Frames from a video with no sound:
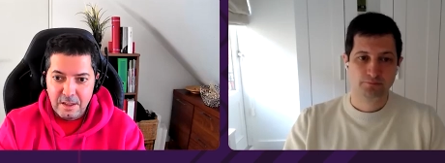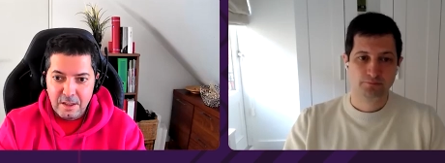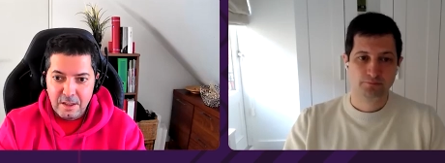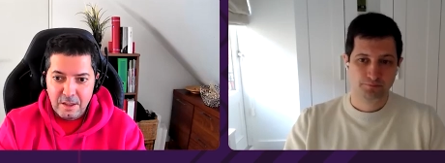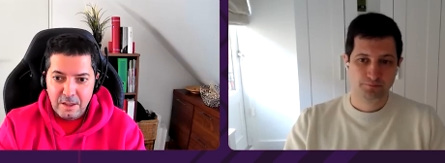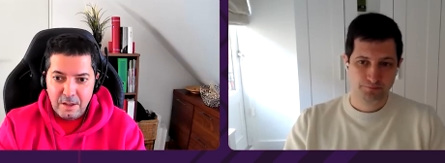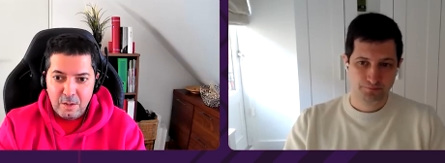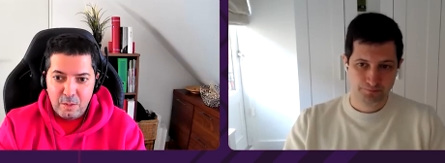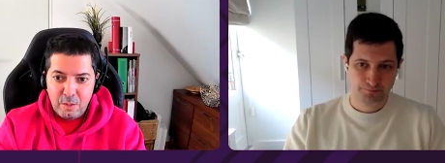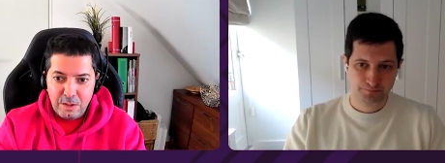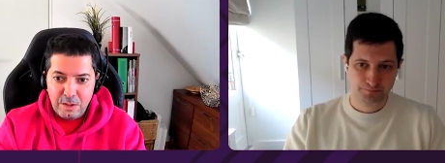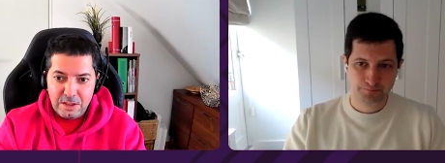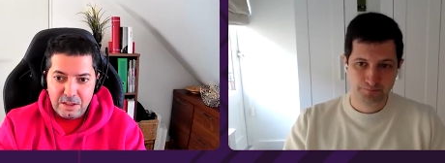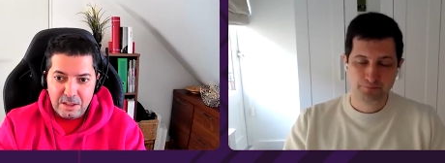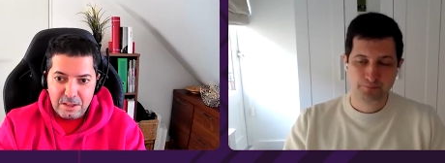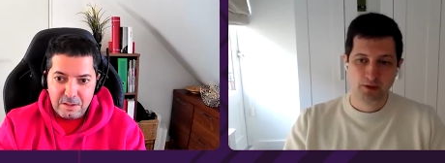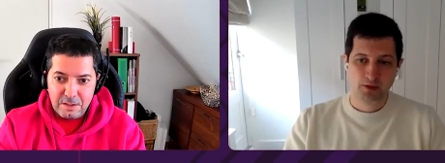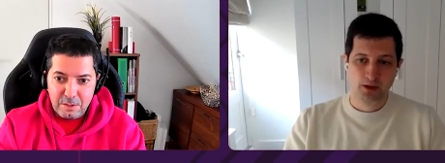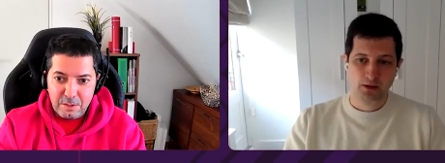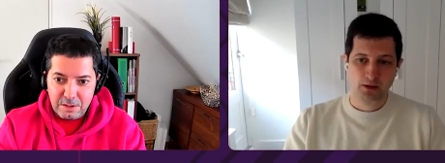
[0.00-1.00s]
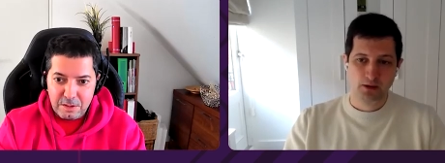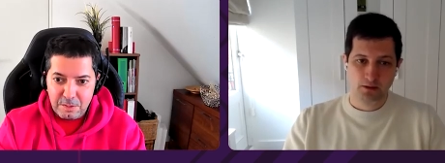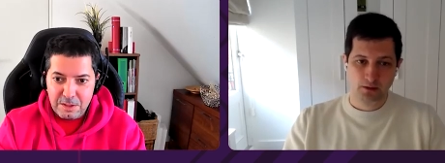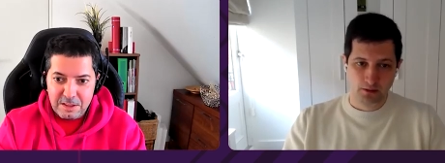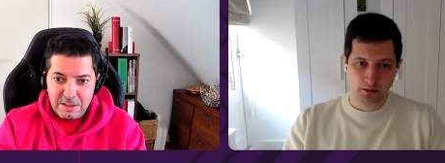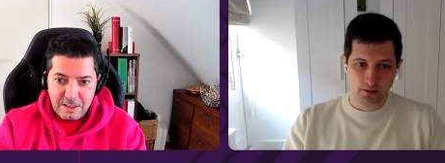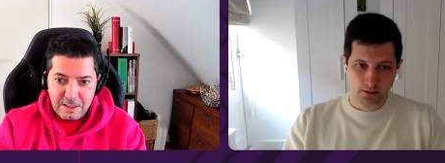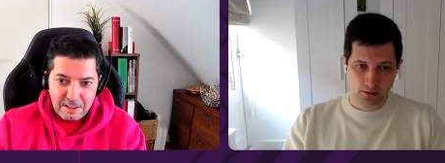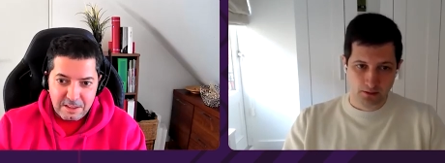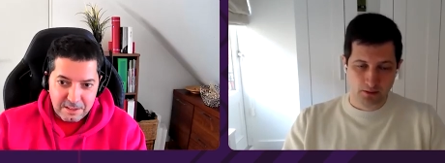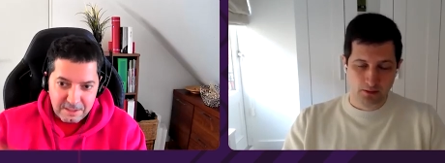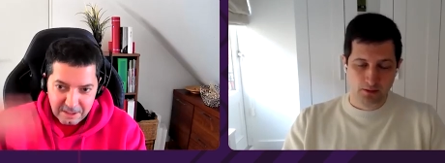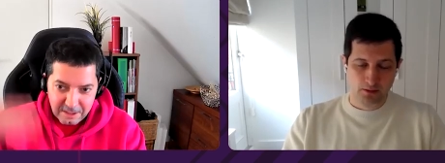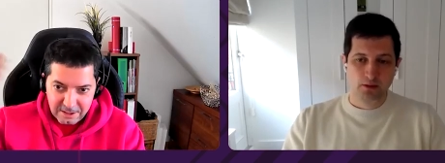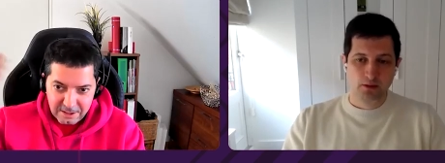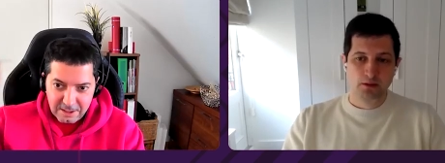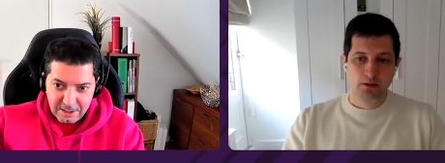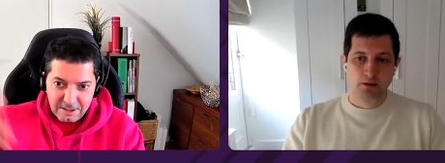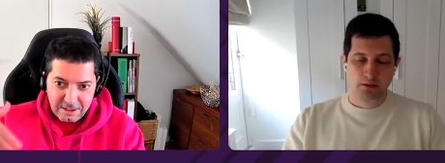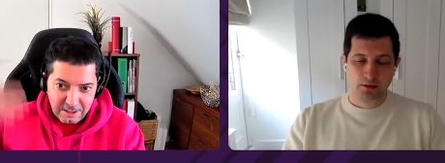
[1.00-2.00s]
Speaker 1: mm-hmm. which is which means that the
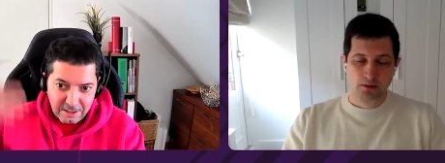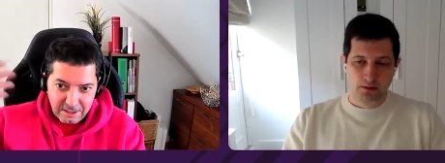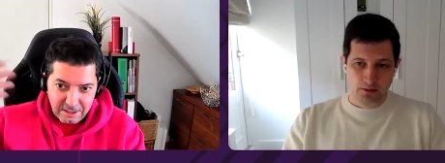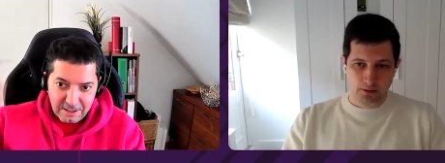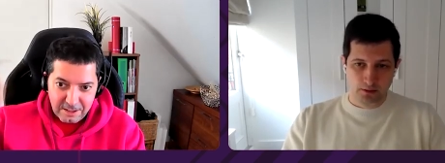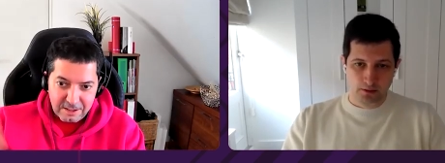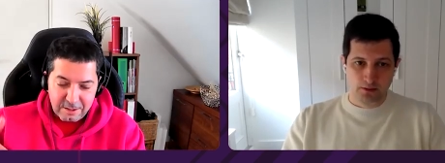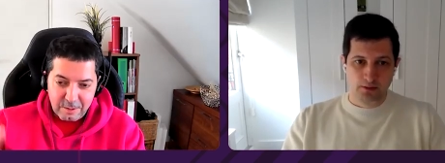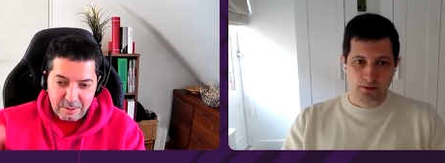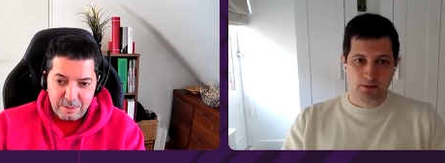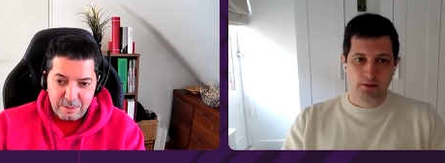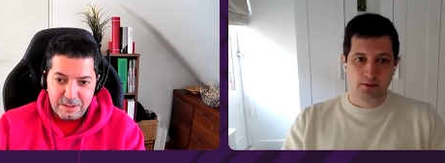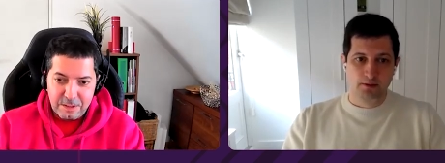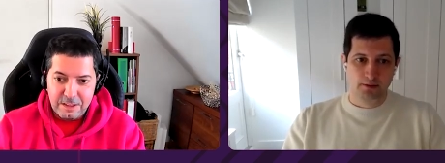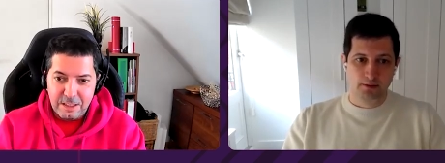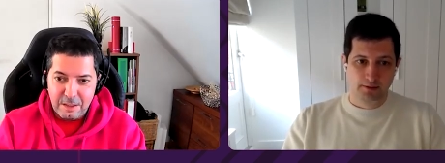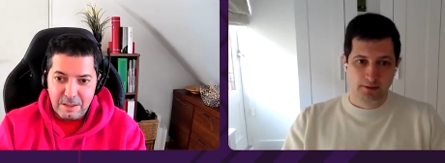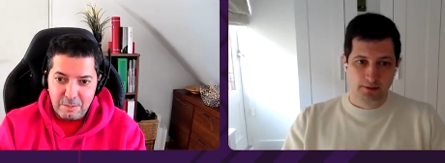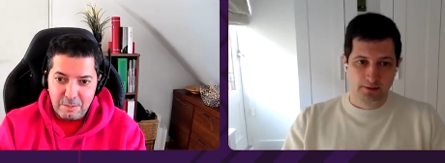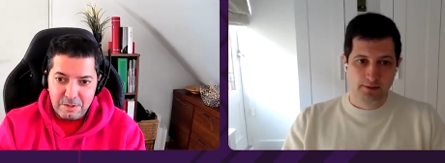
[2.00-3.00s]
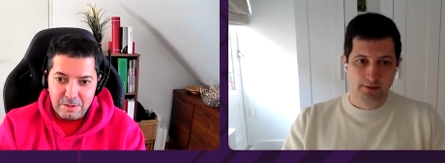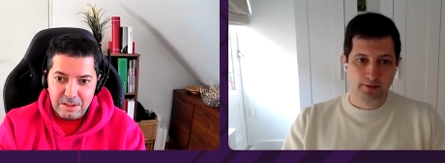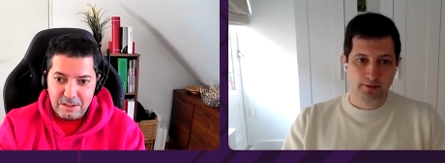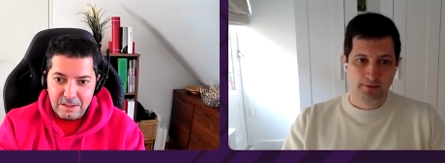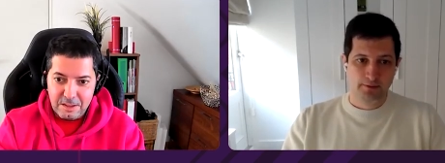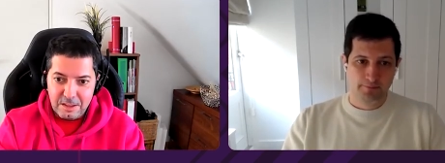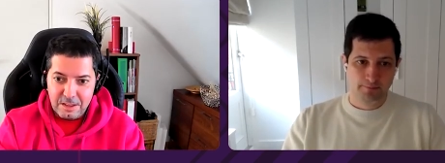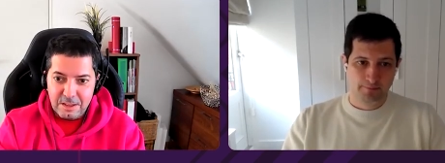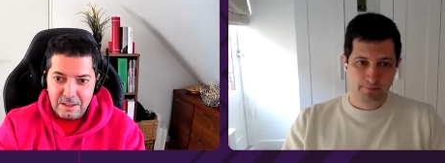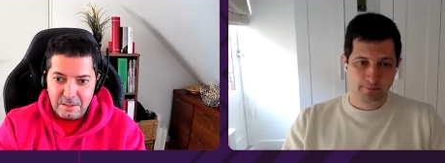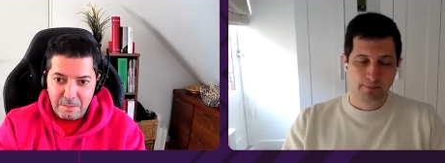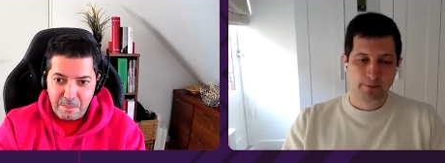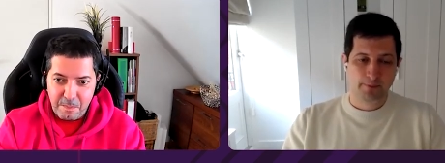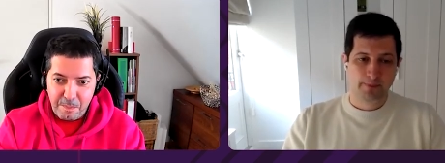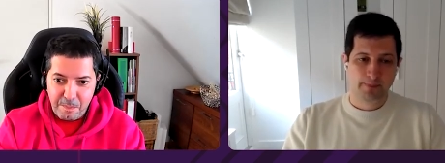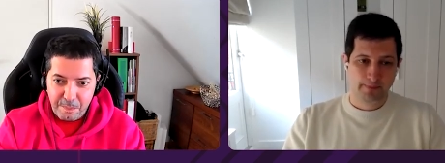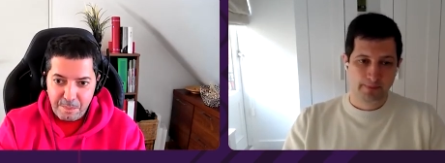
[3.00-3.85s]
search engine learns over time with um,